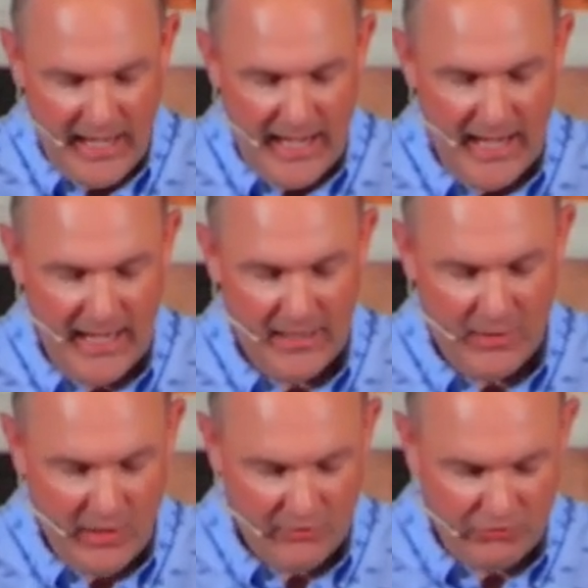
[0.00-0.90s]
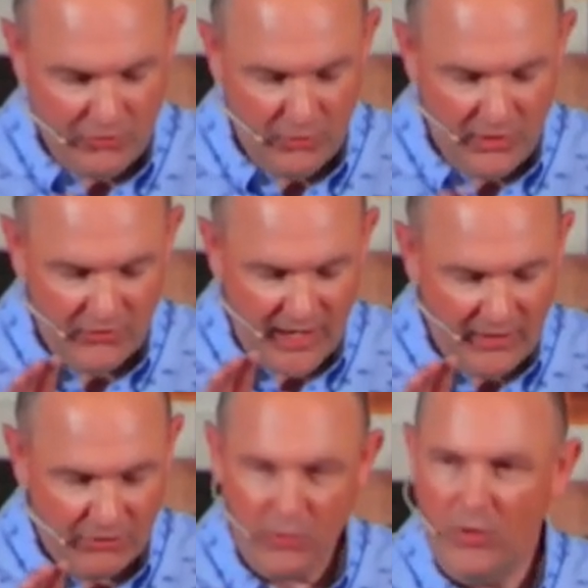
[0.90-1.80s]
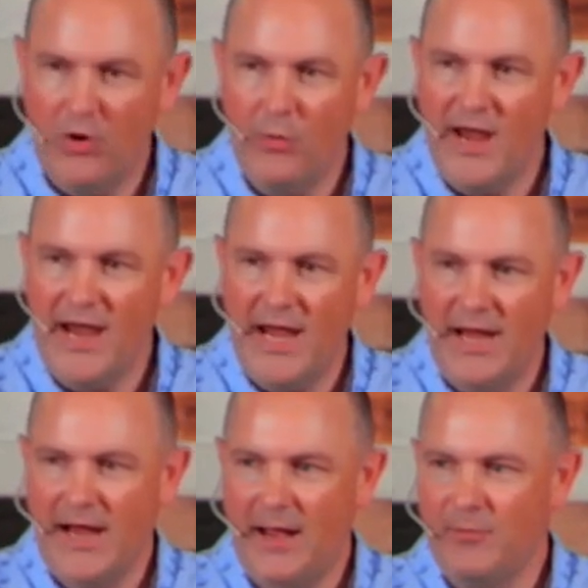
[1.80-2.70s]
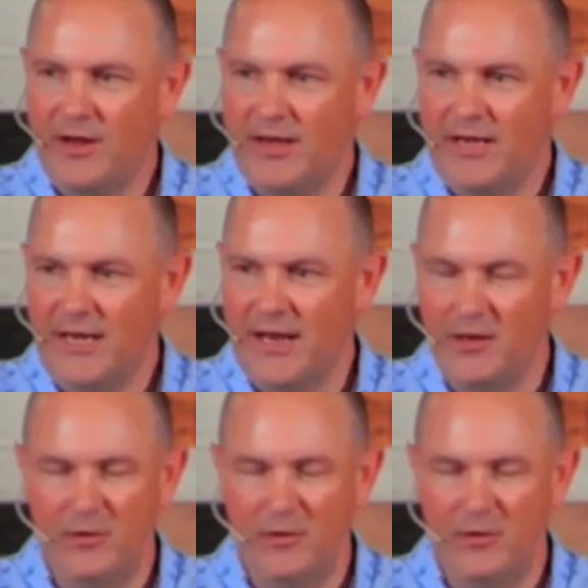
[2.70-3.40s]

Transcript: and as soon as I throw it away, I'm going to need it.